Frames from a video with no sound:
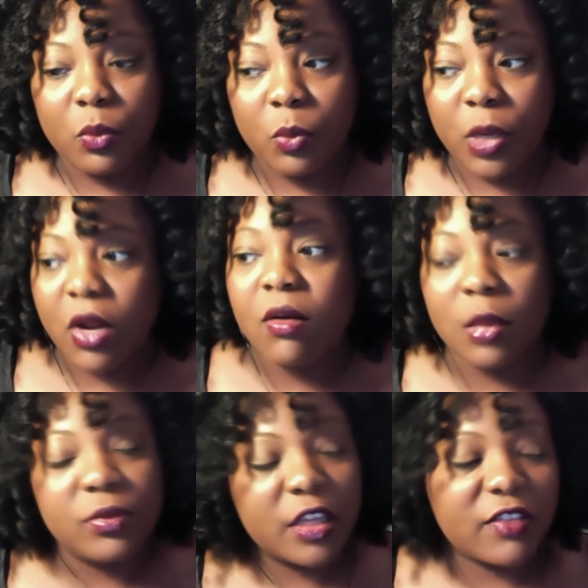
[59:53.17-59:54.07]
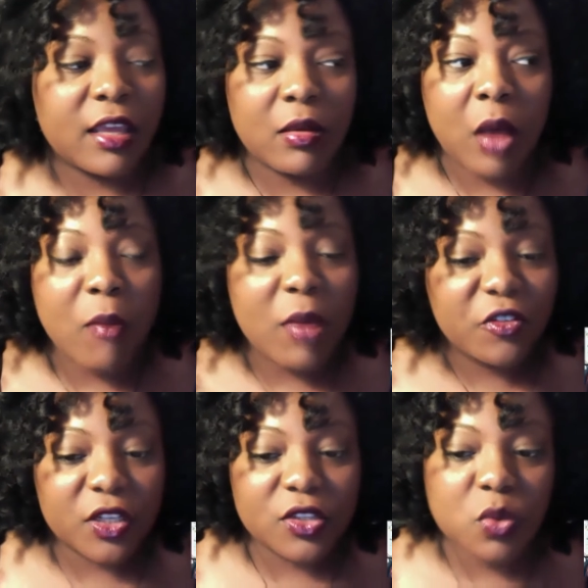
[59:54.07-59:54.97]
we don't uplift. Like, all my
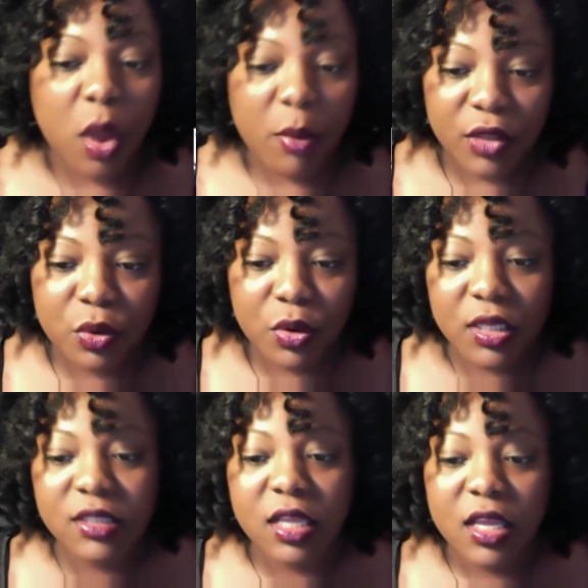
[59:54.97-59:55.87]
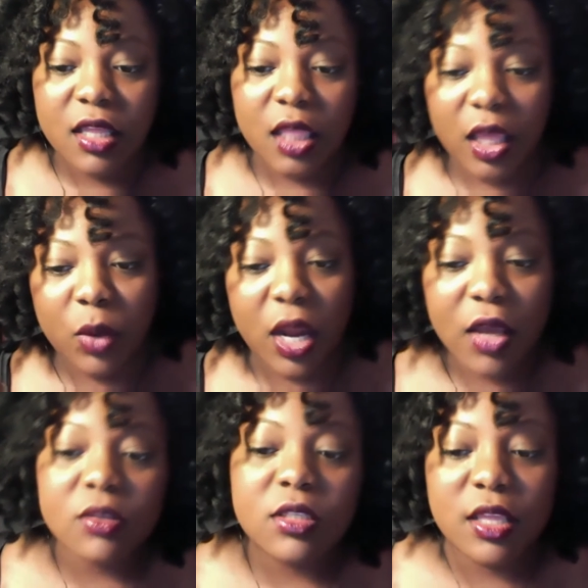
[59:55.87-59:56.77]
friends who are minorities, when I
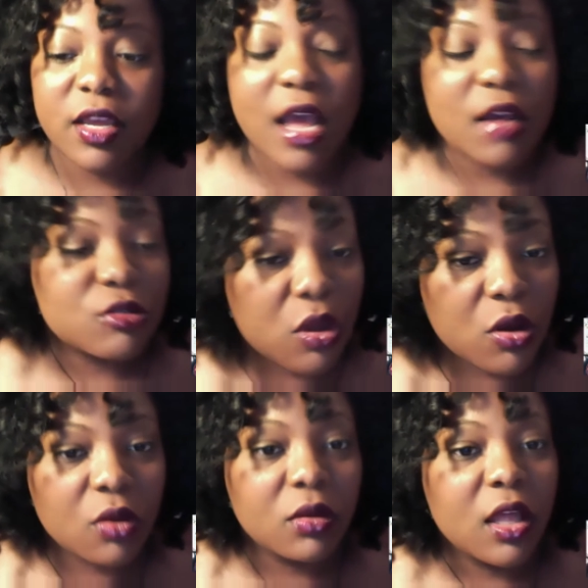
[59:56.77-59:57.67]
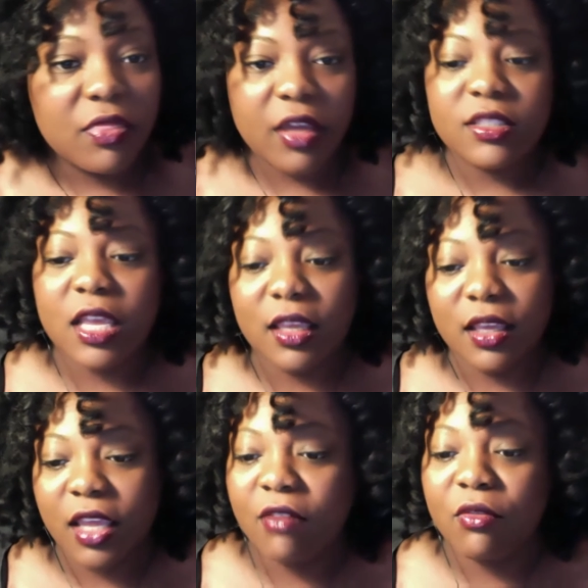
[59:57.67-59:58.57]
go to their household, they're
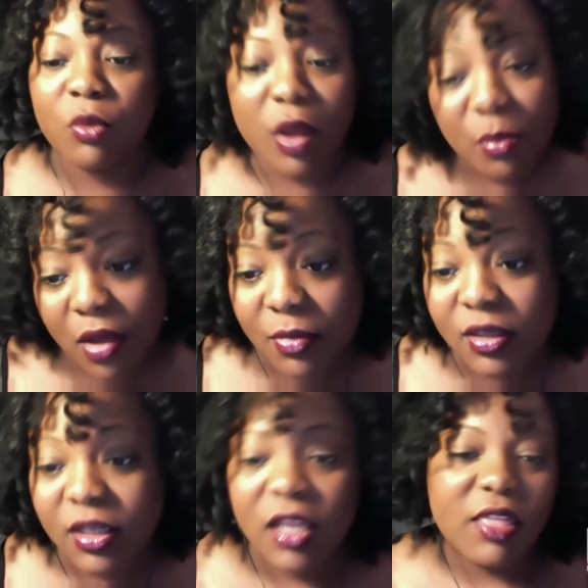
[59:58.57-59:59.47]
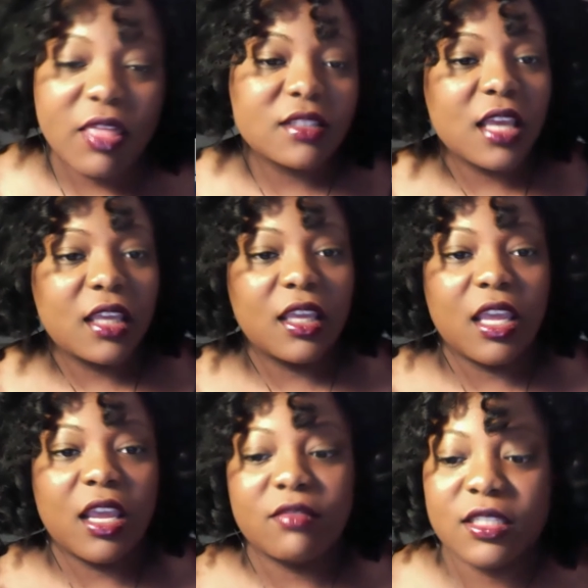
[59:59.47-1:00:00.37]
taking care of grandmama. They're taking
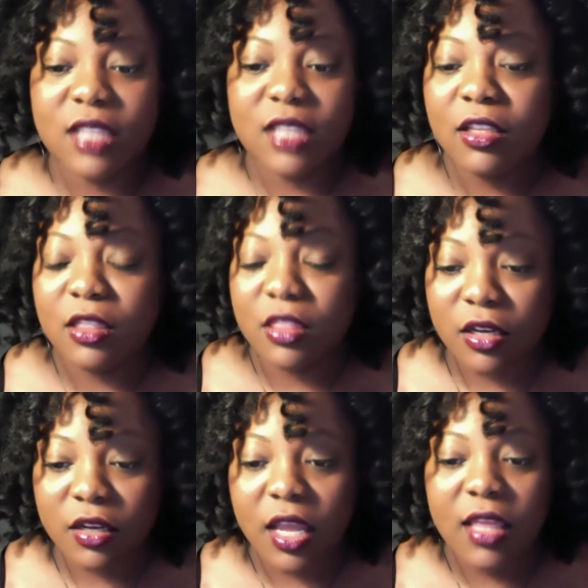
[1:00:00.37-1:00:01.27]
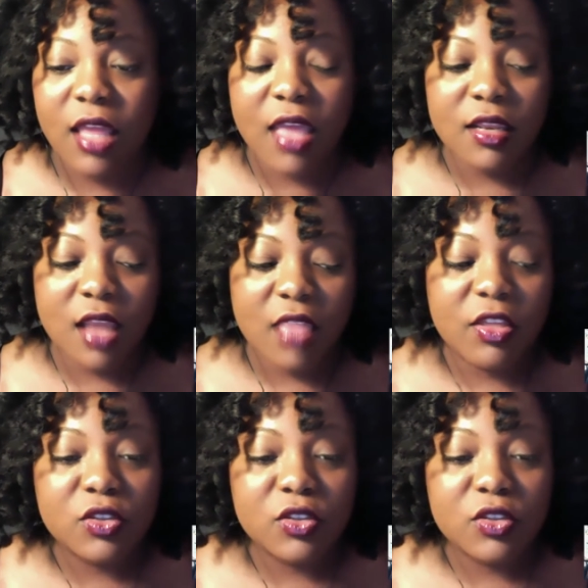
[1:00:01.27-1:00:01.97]
care of this, that, and the third, and they're